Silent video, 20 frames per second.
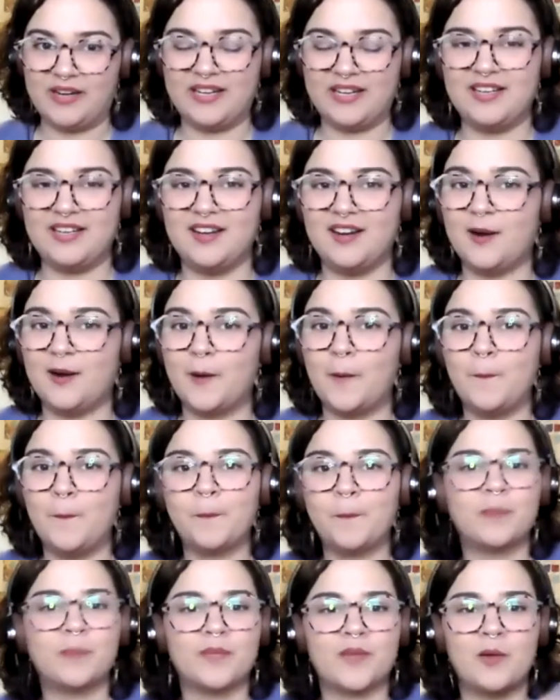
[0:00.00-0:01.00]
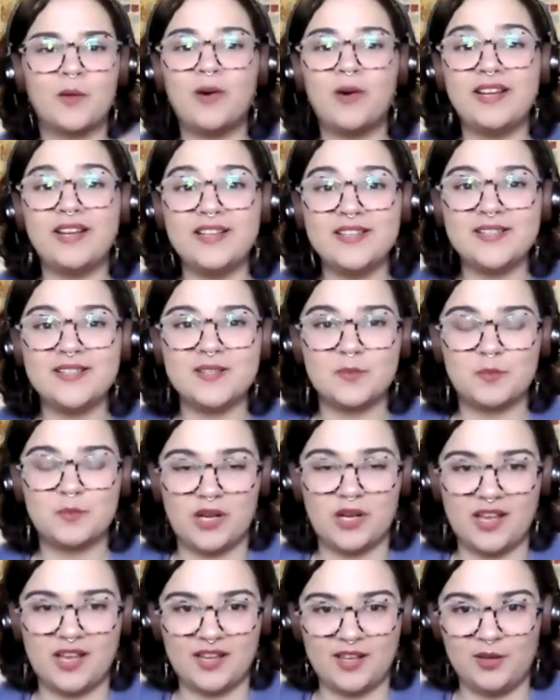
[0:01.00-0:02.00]
here. What is
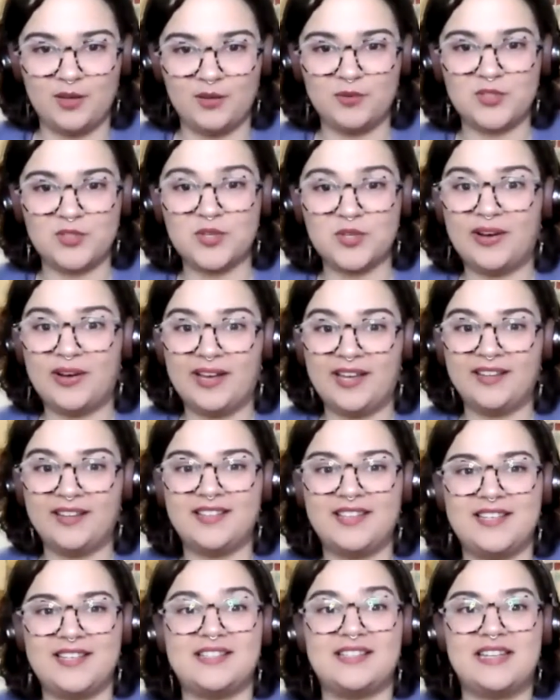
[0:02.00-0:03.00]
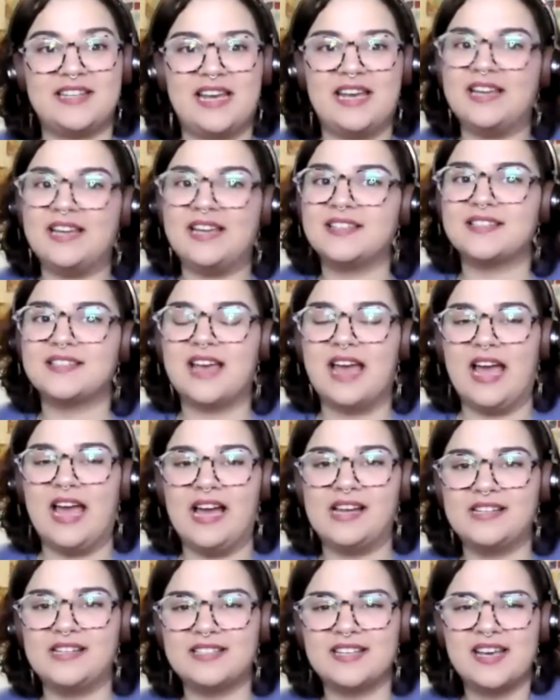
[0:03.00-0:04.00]
bringing you joy these days,
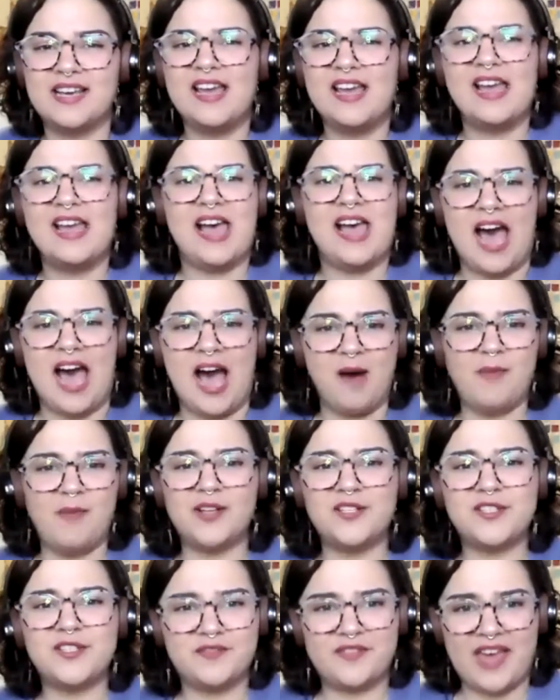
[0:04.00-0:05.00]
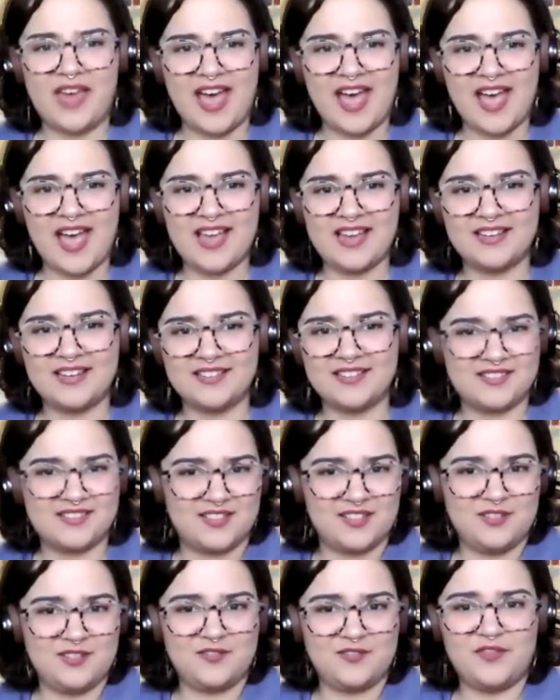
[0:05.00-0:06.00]
and how much of that
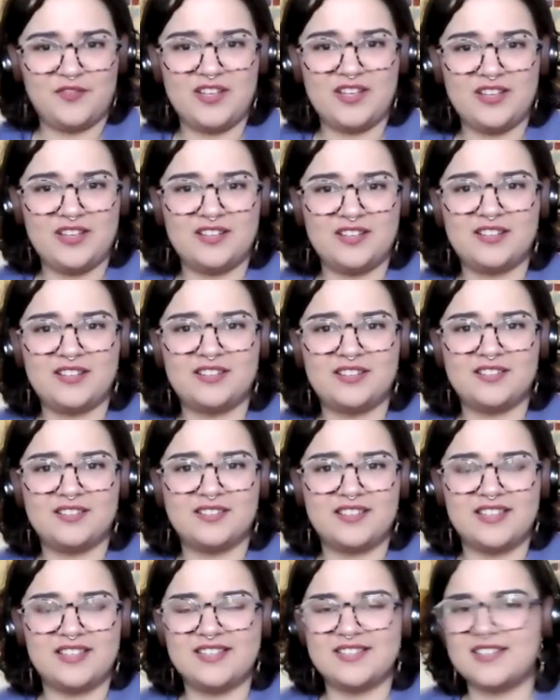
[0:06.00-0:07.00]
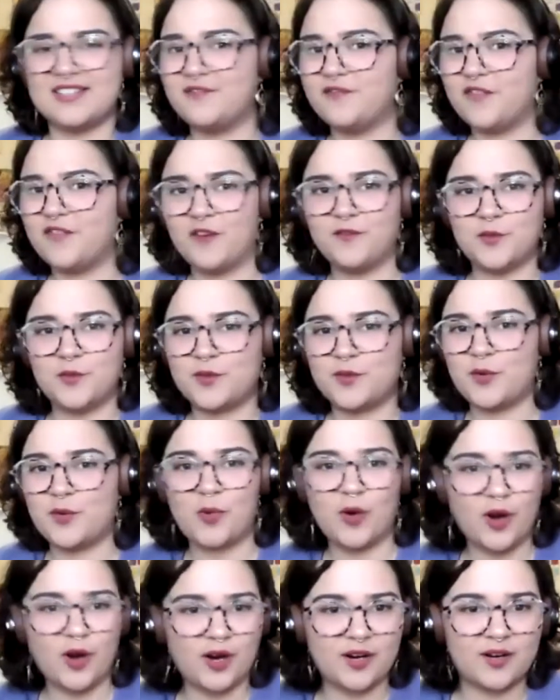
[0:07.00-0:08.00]
do you feel is involved with your
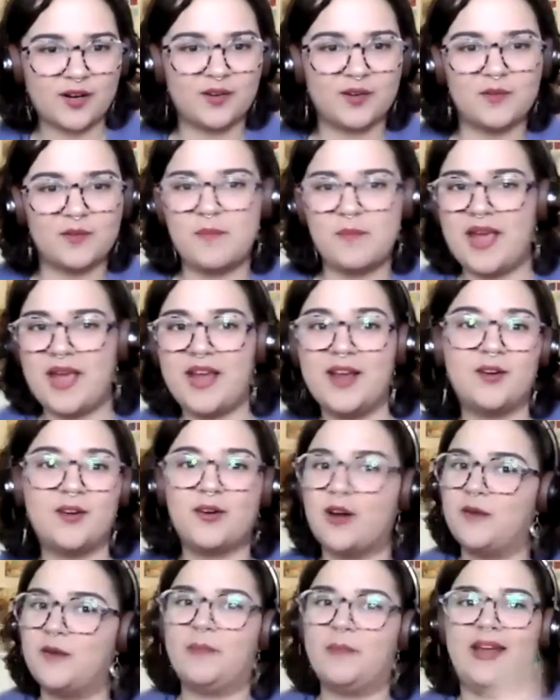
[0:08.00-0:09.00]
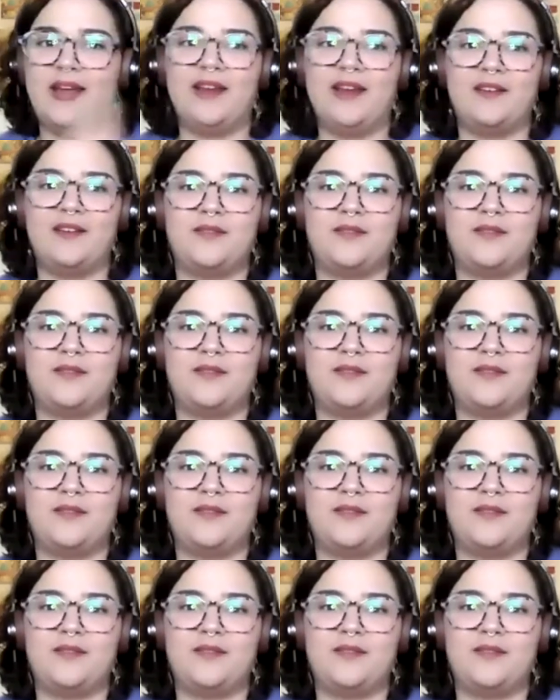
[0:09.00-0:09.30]
work, paid or unpaid?